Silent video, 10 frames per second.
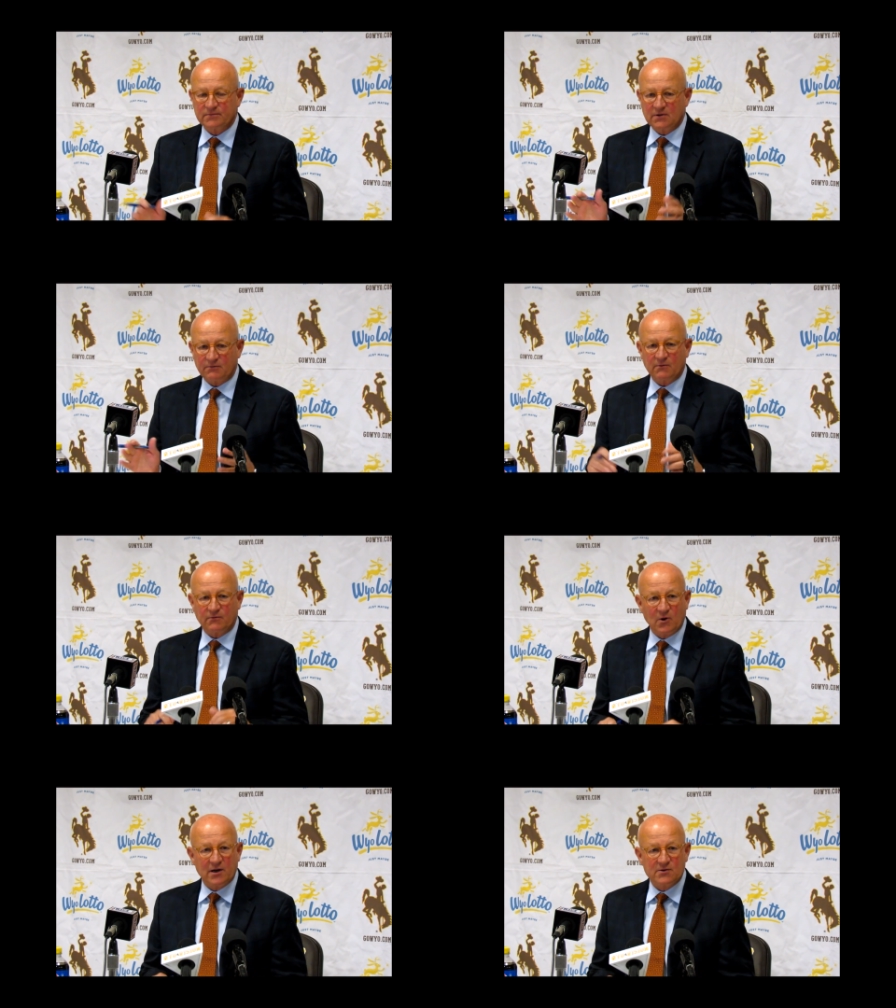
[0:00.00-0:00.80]

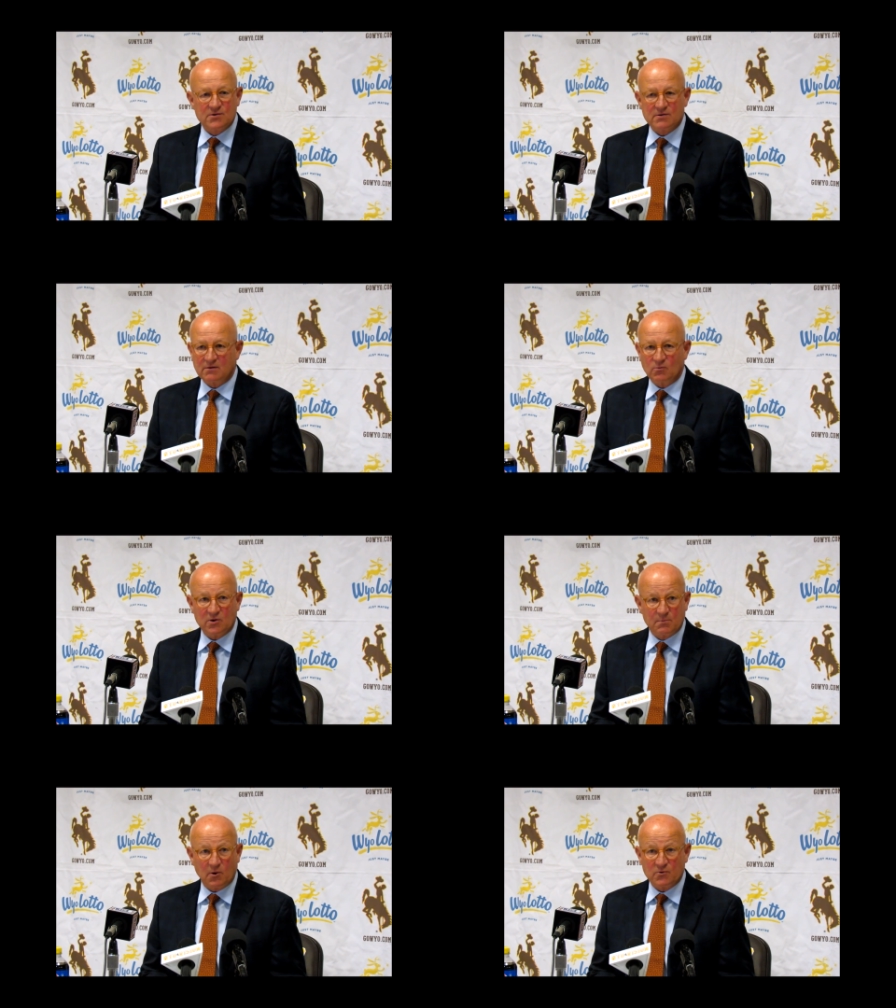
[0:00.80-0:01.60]
different fronts,
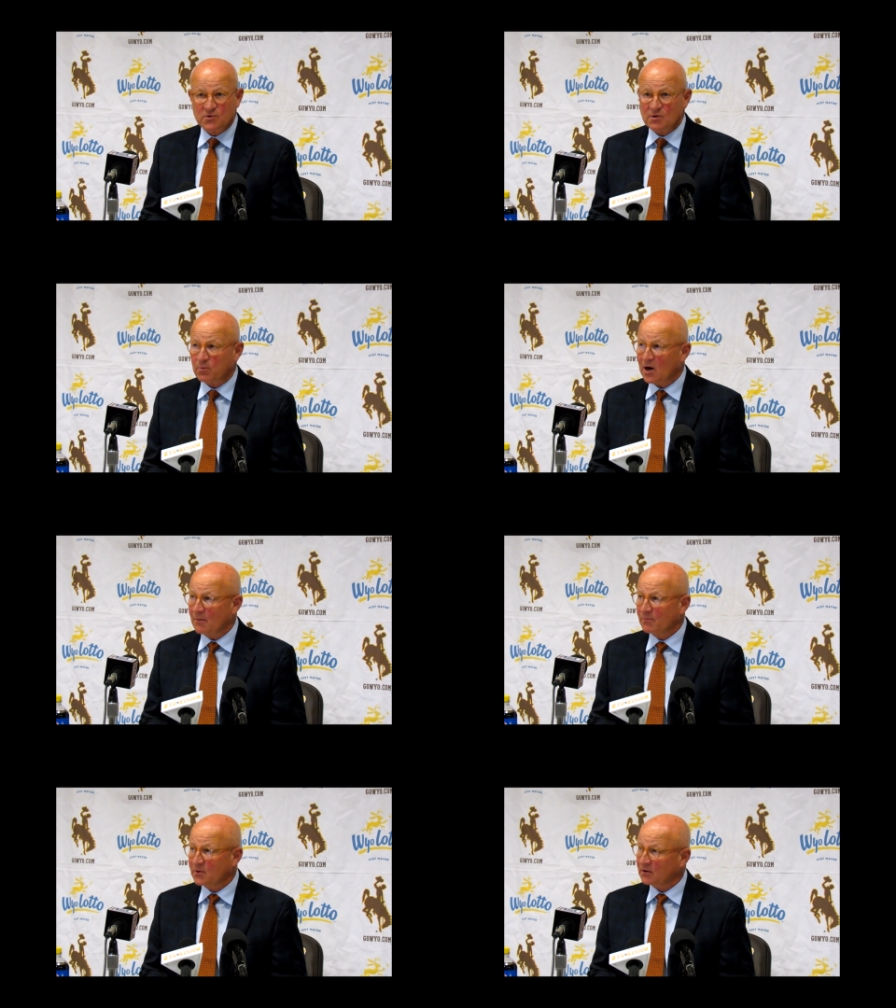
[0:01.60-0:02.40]
which poses a
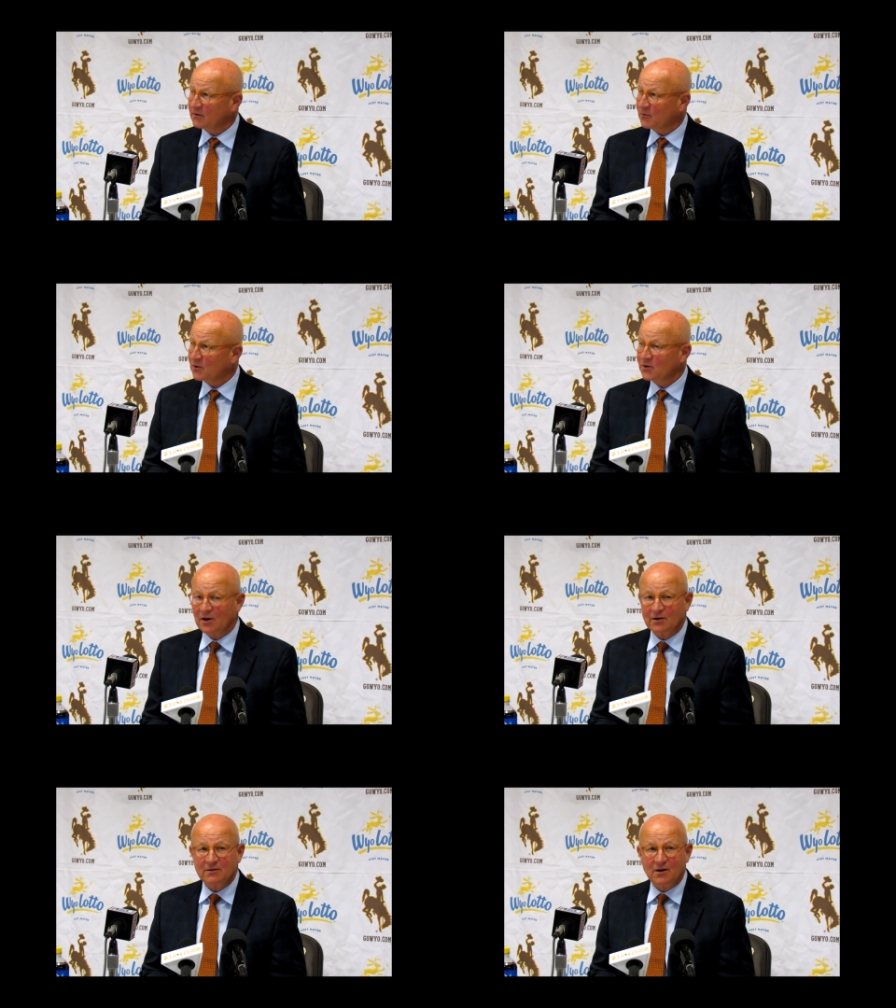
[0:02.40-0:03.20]
problem, particularly for a
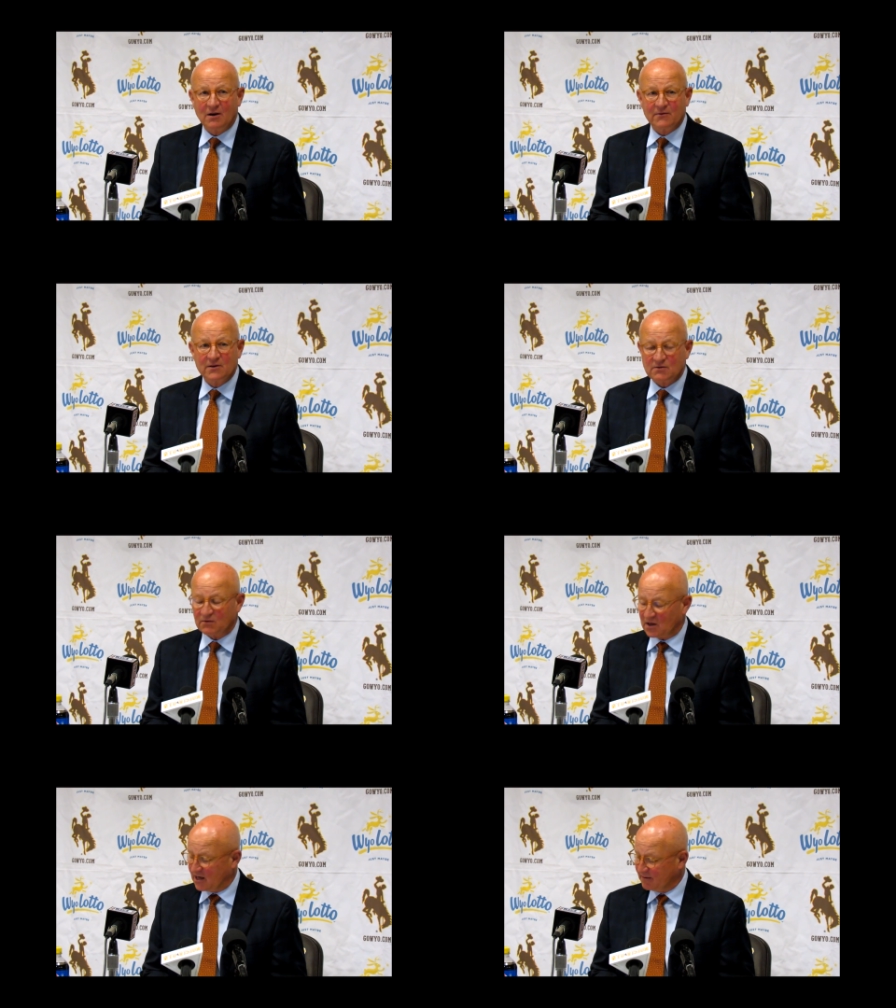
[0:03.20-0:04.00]
young
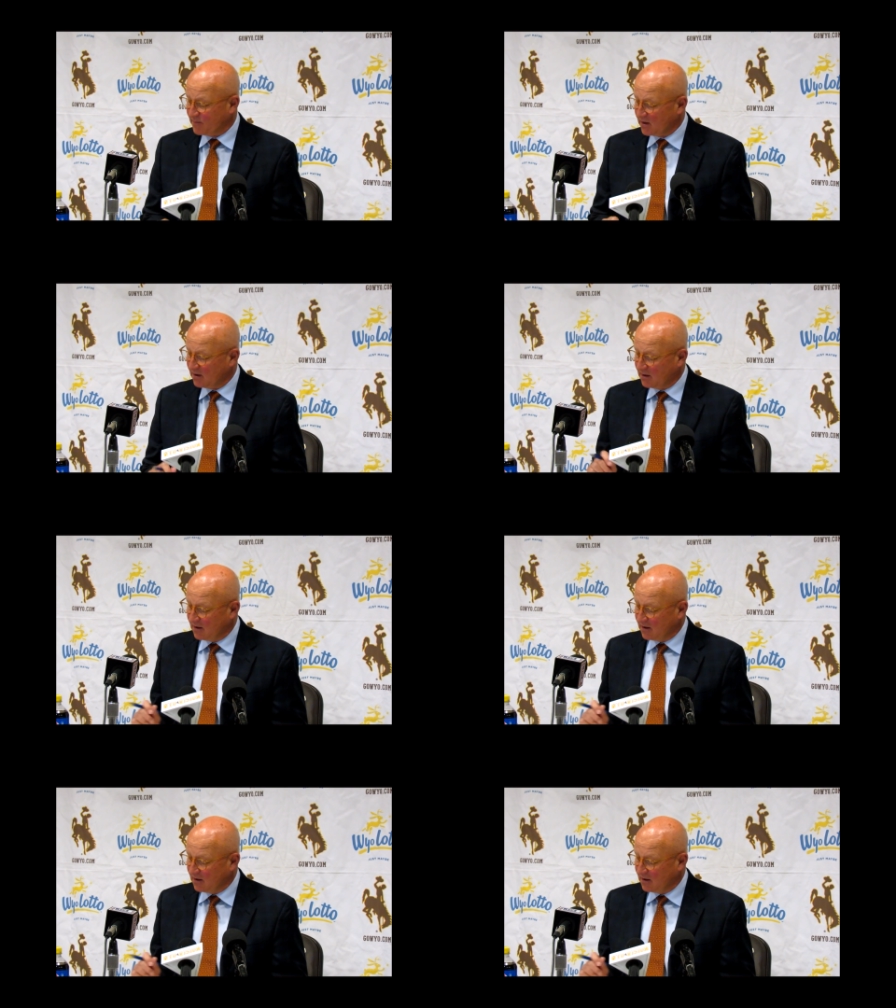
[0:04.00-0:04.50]
offensive line.